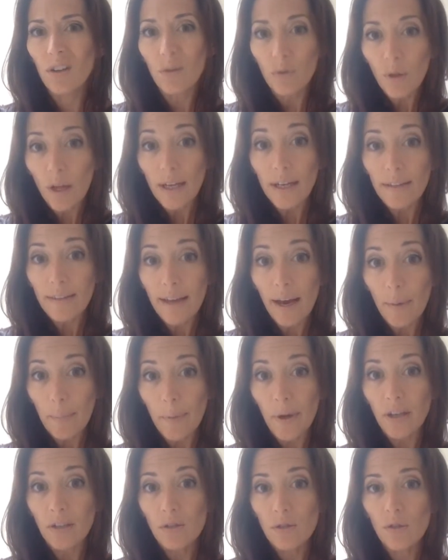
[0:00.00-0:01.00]
you like it that
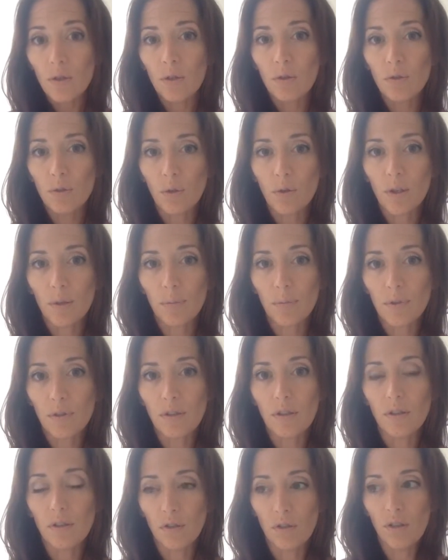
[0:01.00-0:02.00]
much that you
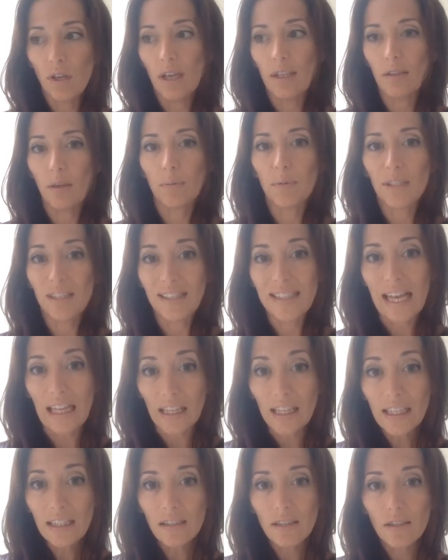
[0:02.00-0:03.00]
signed up to
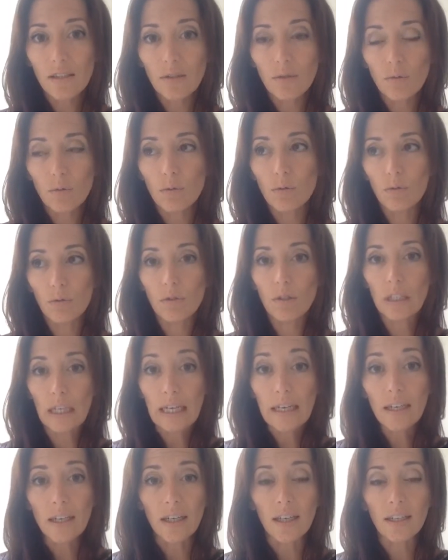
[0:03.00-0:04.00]
sell it? Well,
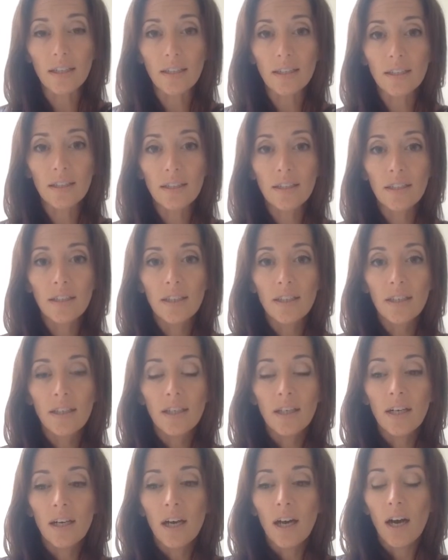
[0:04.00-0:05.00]
yeah.
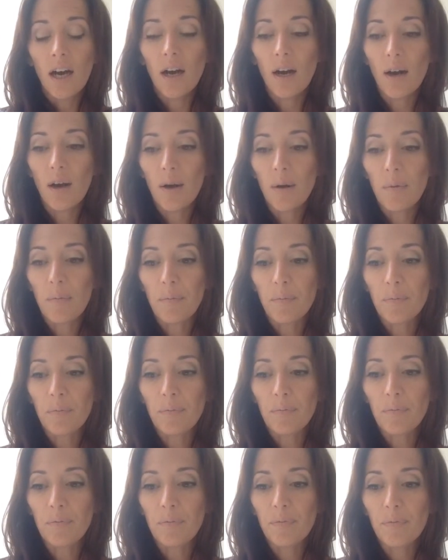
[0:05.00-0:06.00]

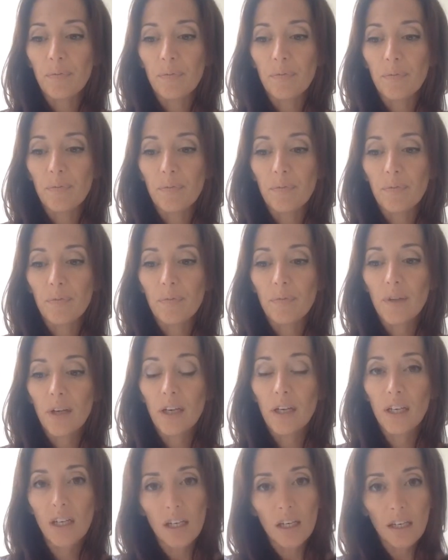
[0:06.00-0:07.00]
And
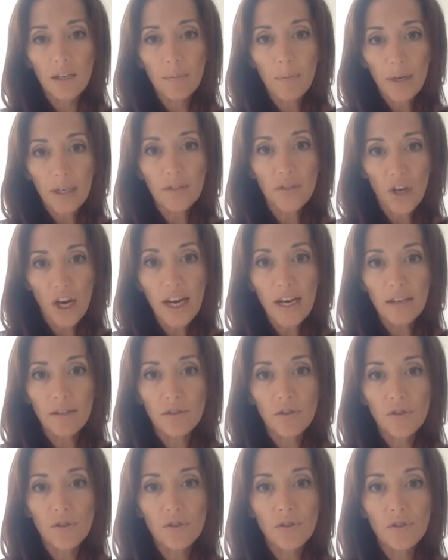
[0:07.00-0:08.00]
I needed to make a
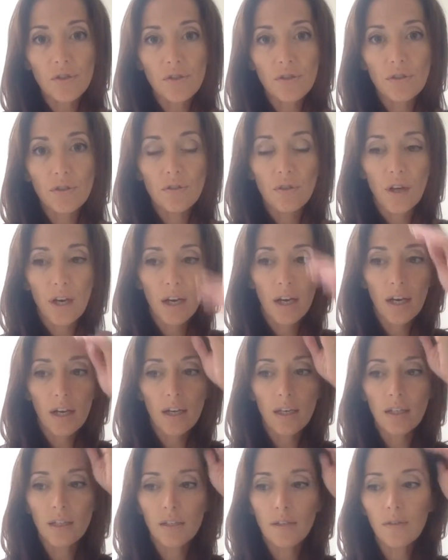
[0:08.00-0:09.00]
change.
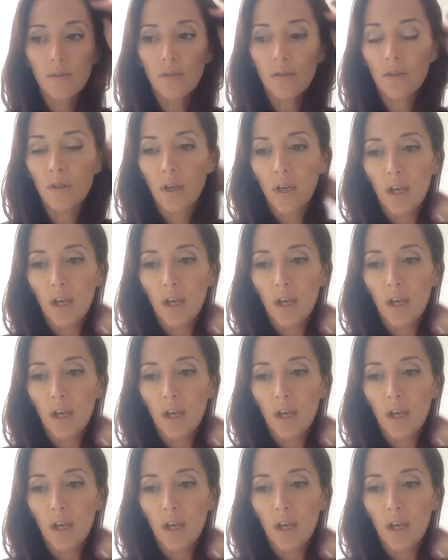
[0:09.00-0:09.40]
And